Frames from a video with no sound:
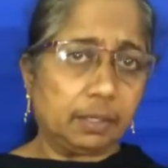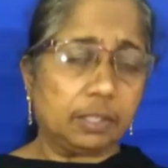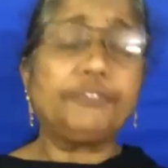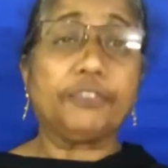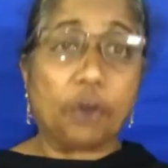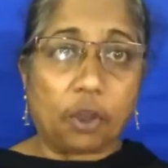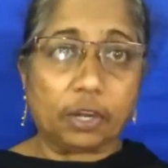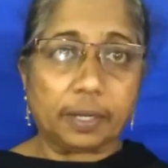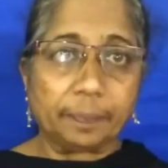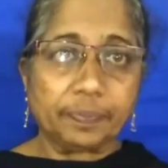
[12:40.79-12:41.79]
a
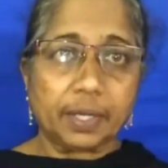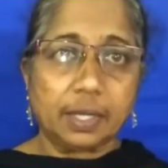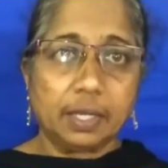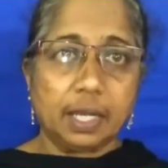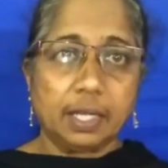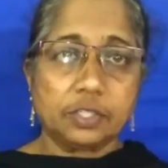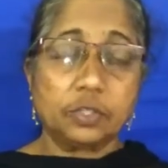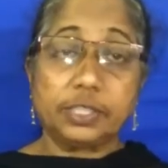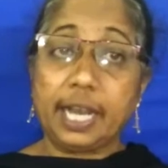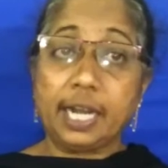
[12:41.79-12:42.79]
frog.
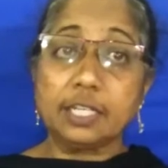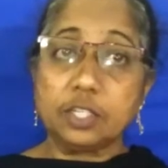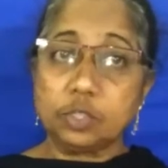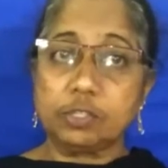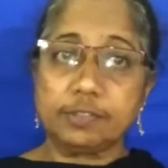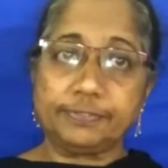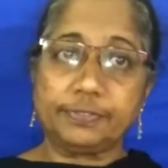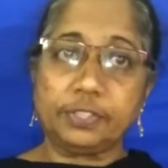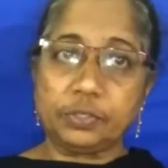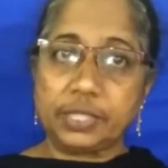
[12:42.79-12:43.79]
So they are a source of
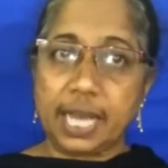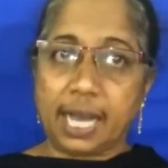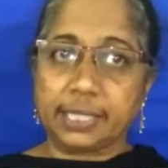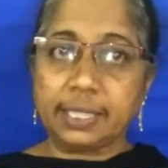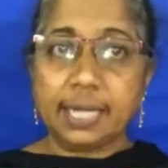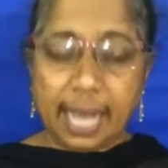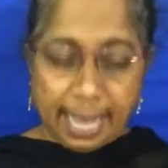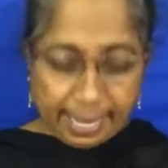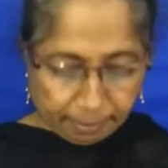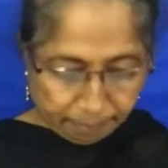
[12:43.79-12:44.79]
food to the other
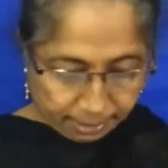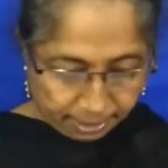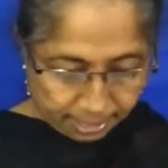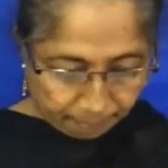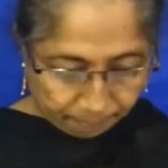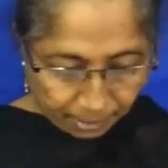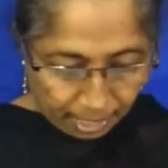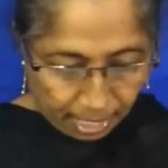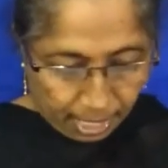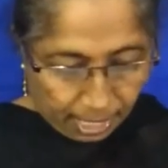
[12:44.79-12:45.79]
animals.
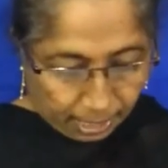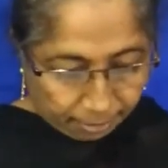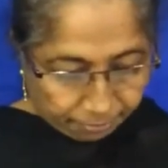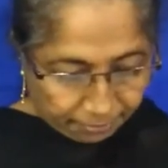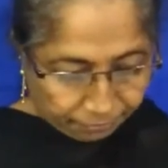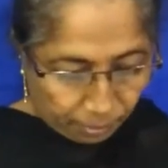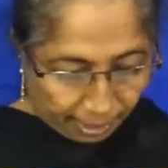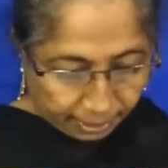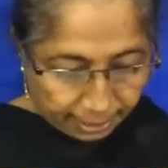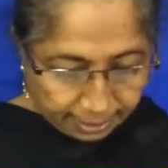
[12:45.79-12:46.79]
Fifth
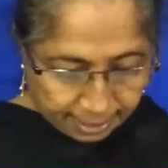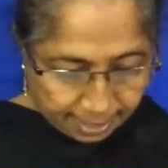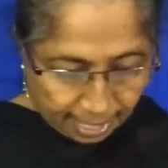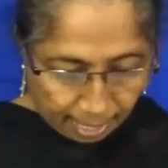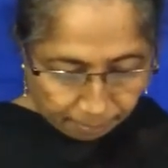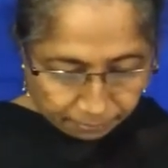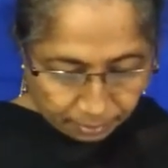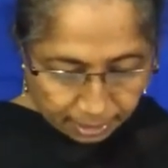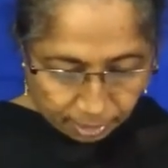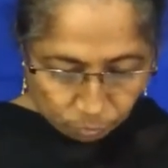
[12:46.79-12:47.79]
one, is it
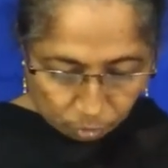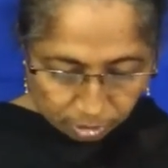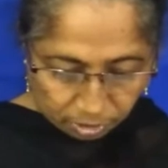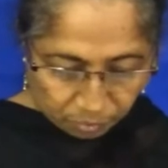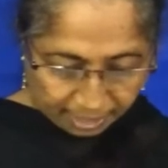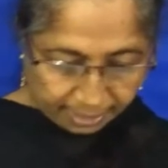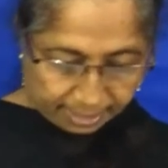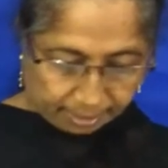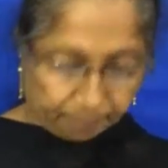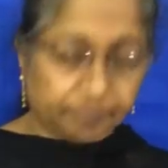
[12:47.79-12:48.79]
harmful? In what
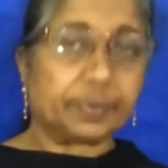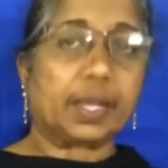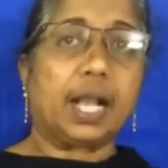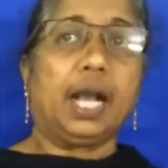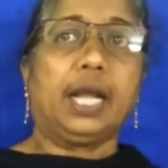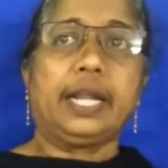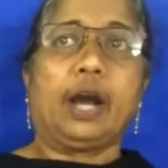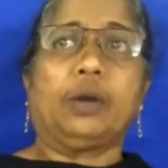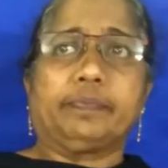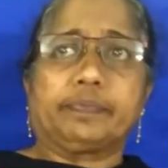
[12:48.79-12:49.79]
ways?
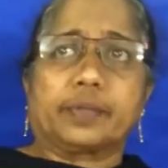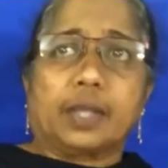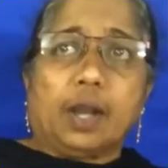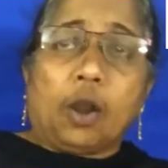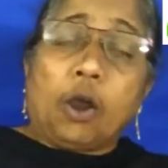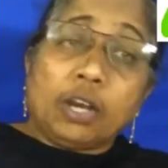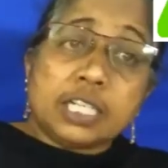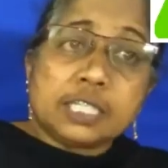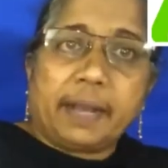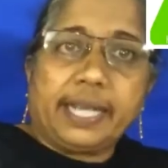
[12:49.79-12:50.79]
Now all
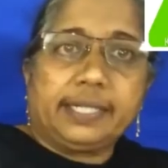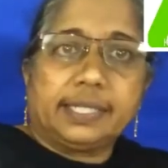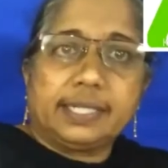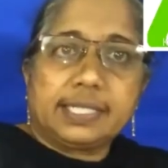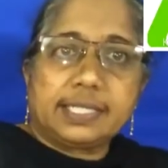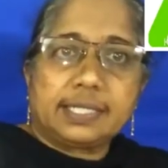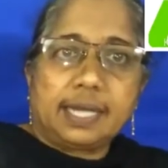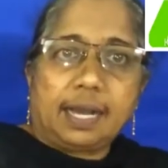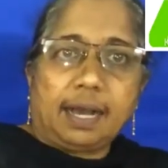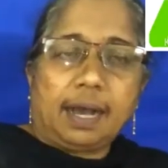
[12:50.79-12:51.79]
spiders
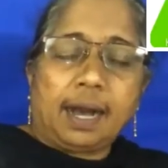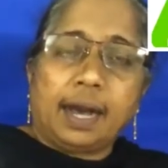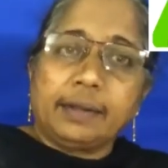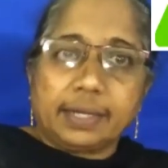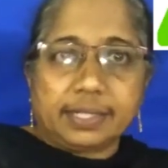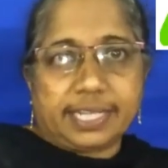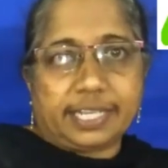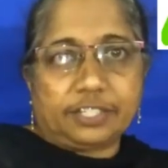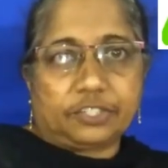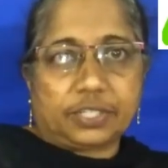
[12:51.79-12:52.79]
are
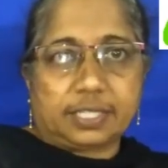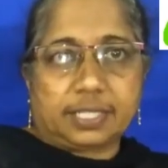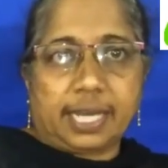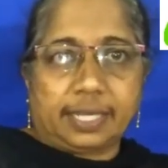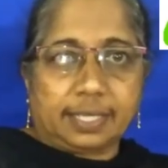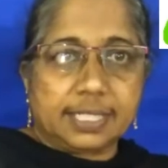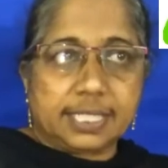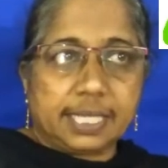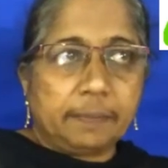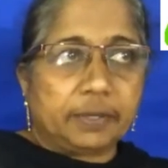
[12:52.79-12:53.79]
dangerous, I can
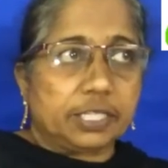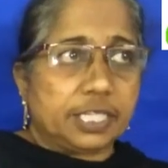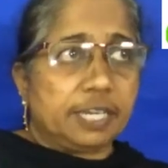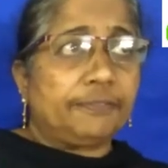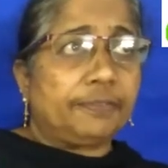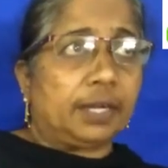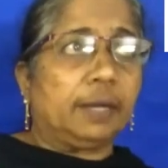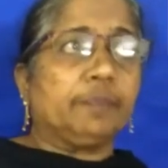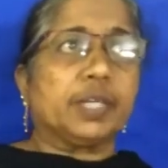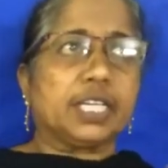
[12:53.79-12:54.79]
say, because if
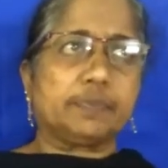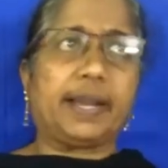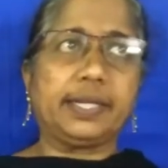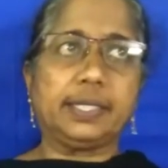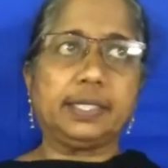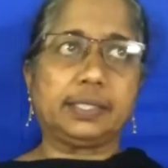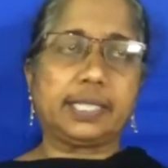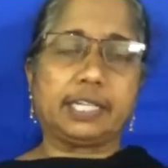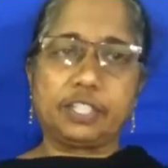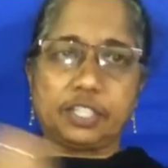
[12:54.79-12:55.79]
a spider
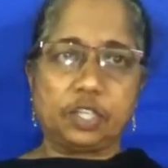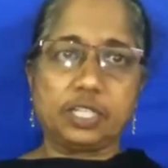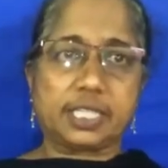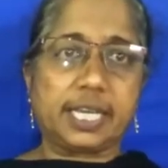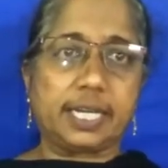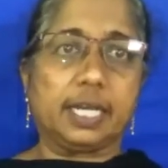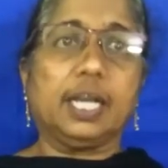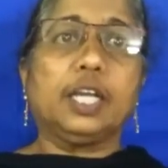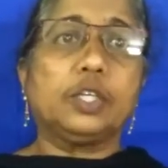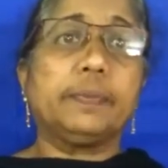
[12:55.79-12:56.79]
touches your skin,
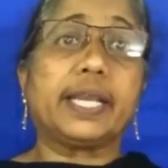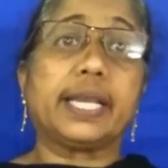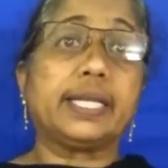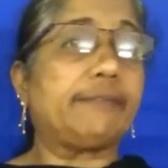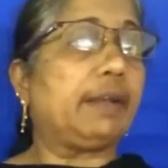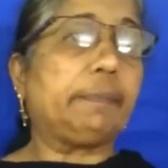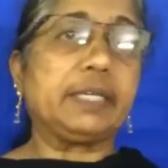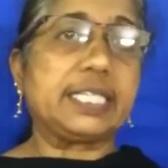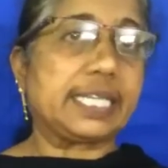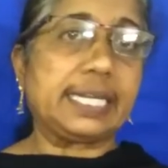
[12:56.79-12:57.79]
you may develop a
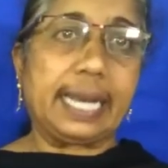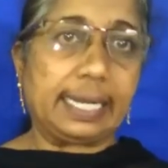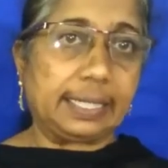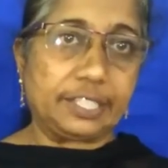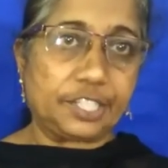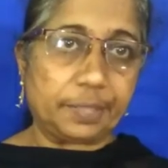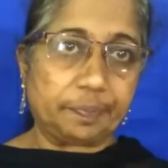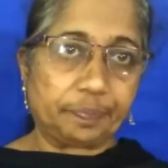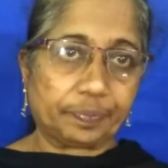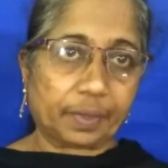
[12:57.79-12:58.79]
skin allergy.
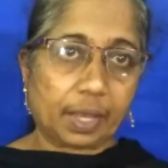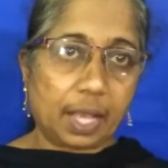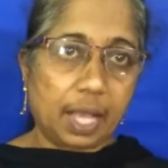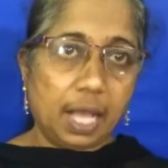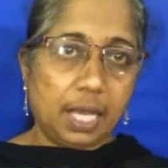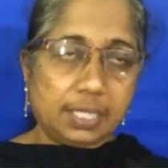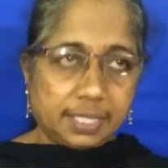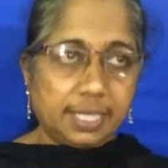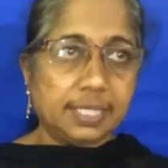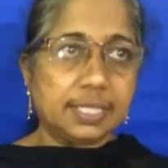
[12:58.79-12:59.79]

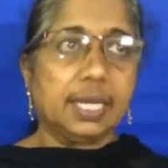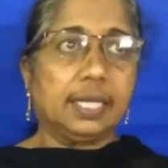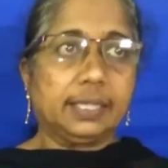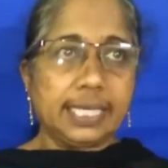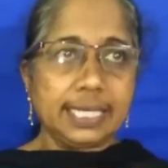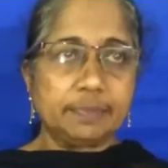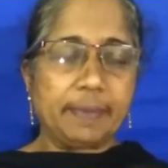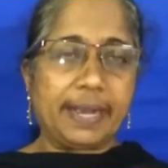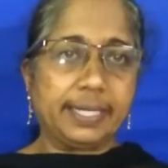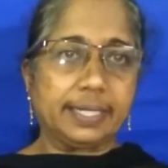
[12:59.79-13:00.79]
Since these
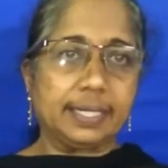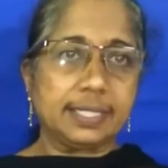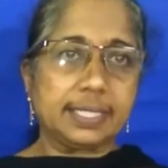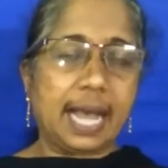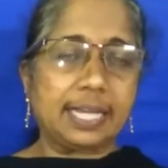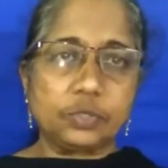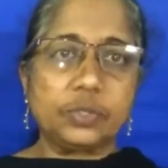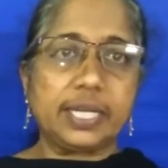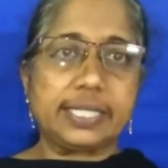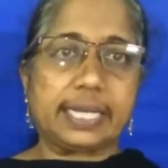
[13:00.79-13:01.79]
spiders, as
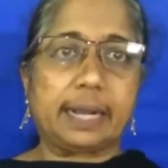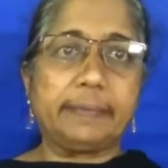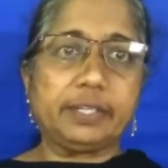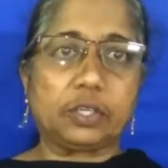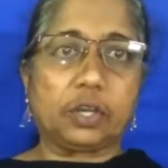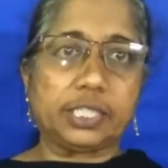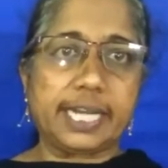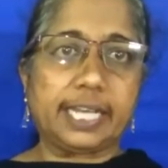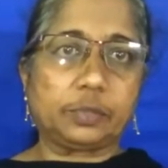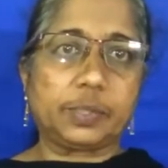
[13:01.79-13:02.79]
soon as they come in
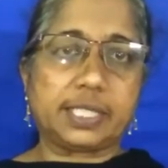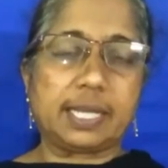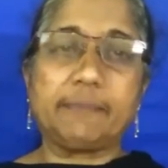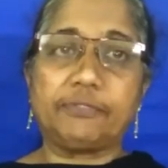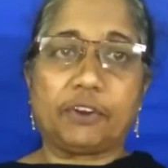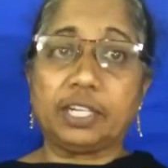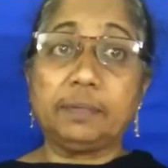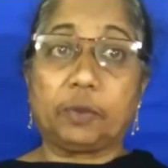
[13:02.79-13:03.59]
contact with some foreign